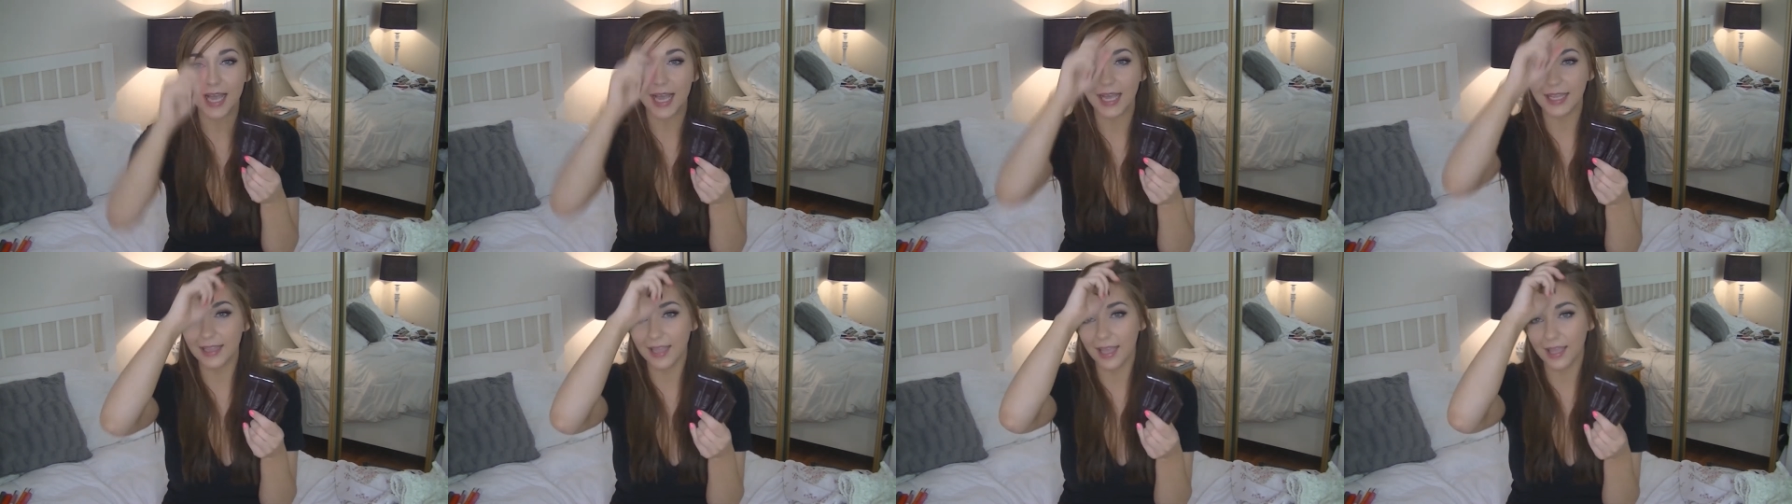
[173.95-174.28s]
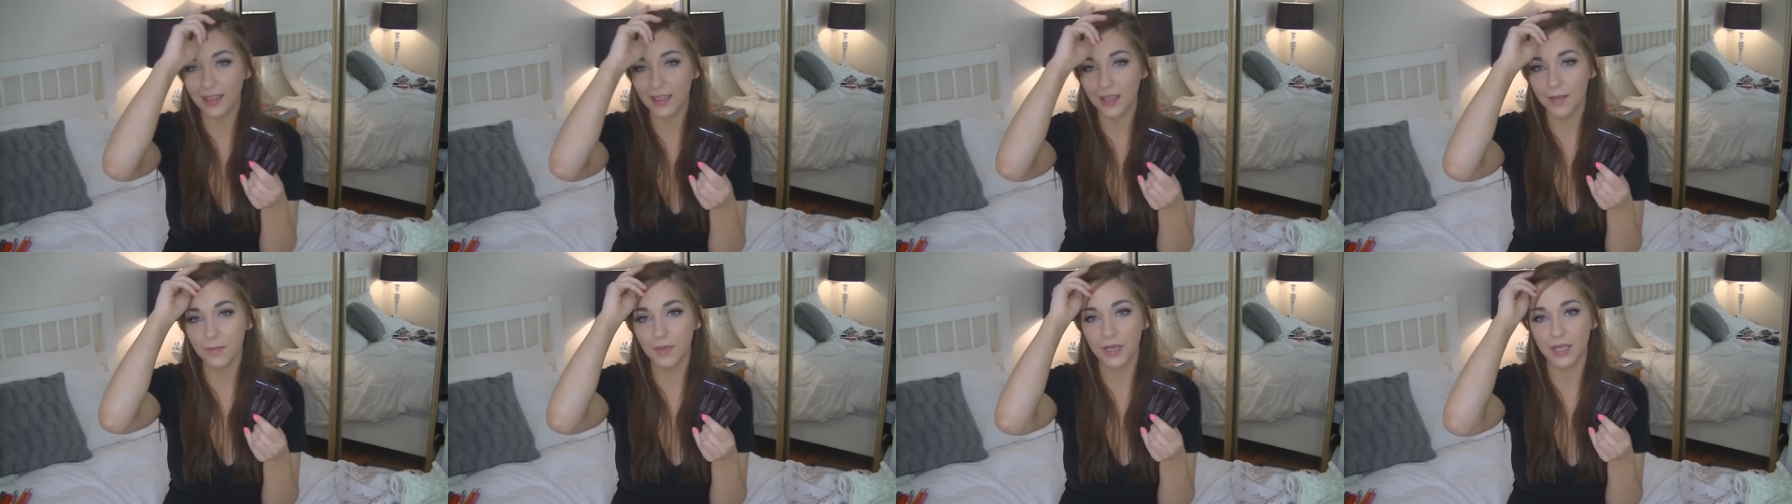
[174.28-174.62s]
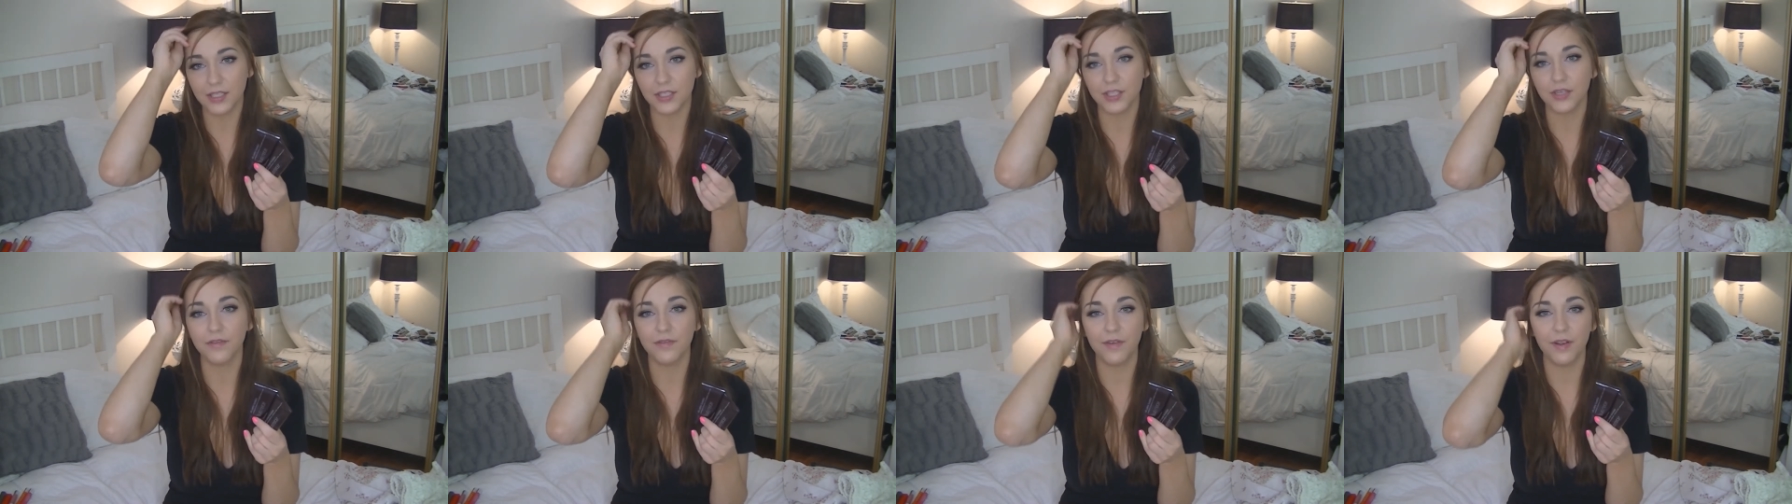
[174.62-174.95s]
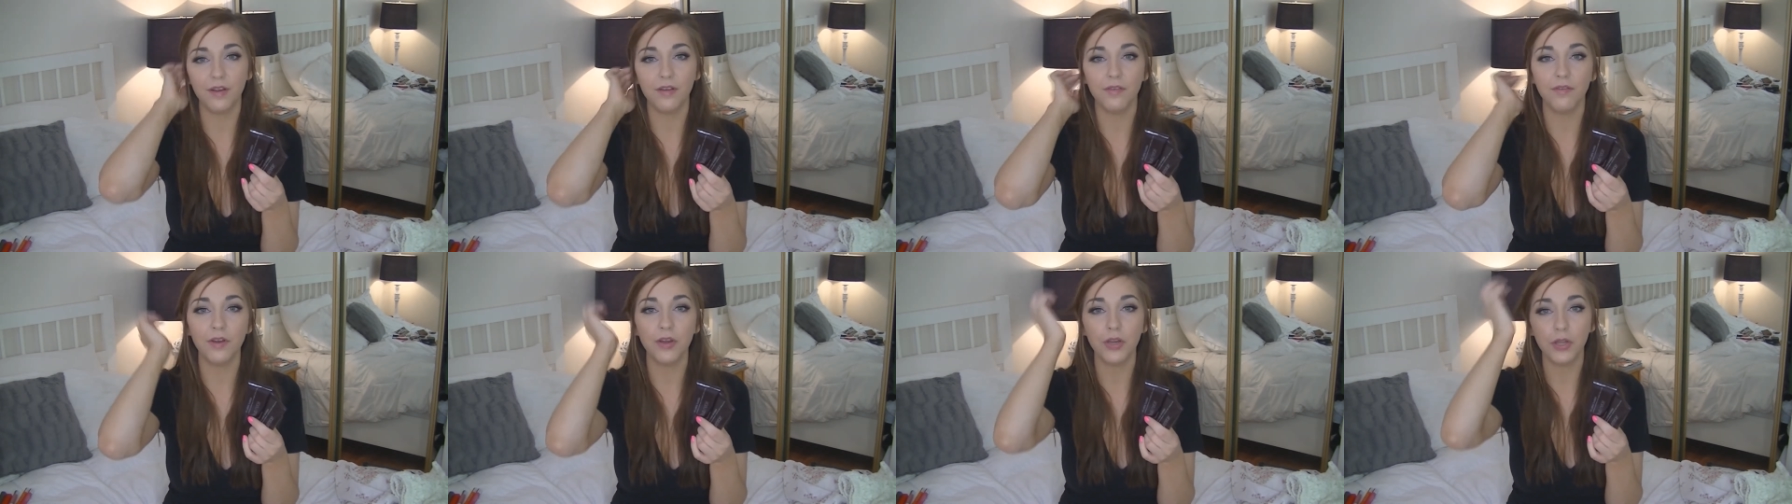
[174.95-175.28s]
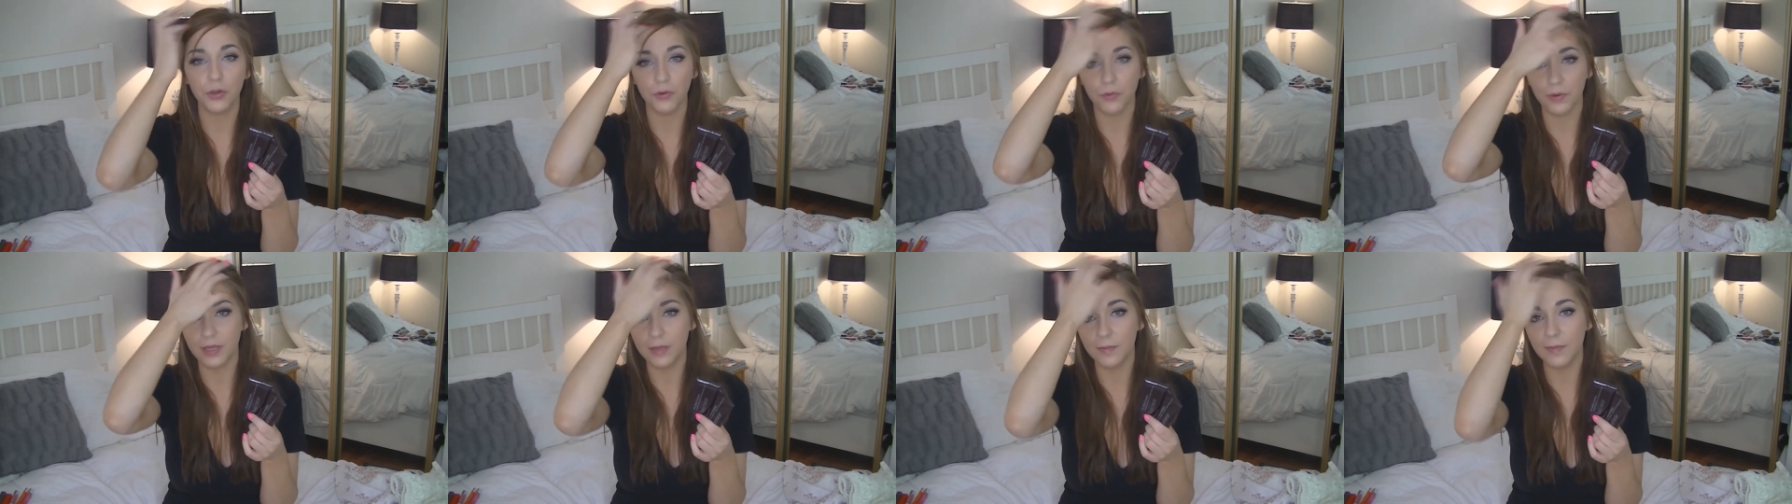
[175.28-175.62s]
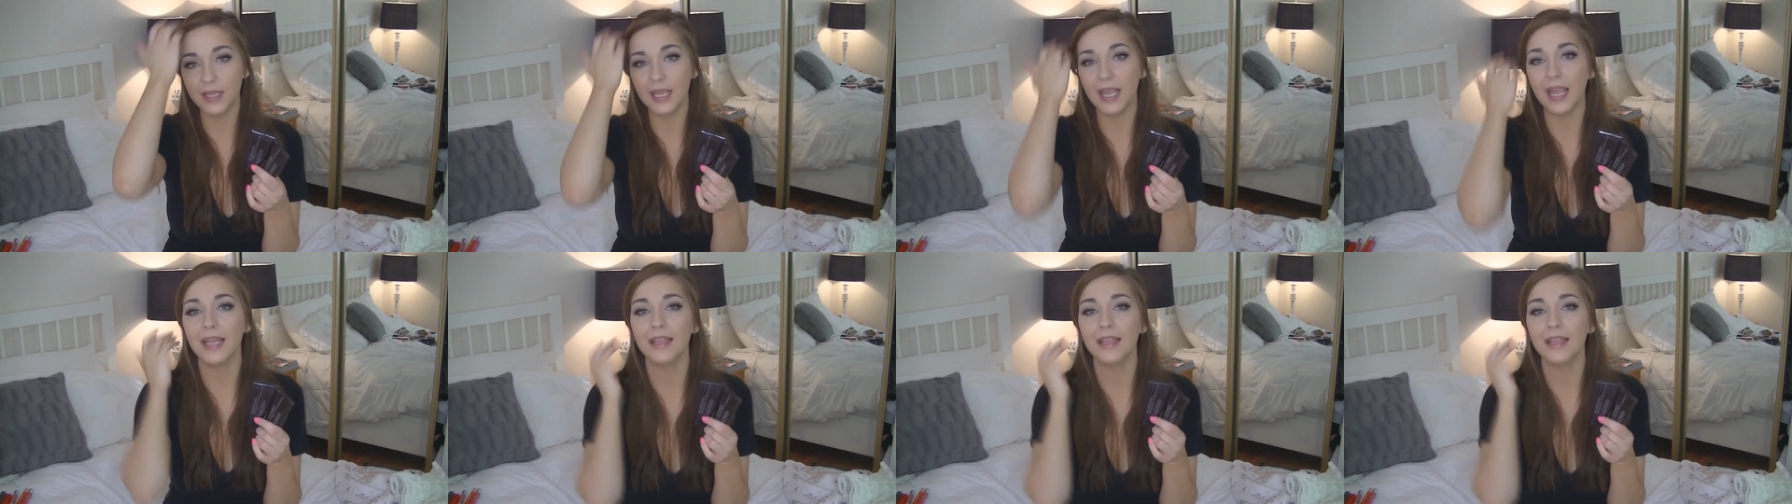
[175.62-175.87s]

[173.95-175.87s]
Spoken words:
I like them because they're very, very creamy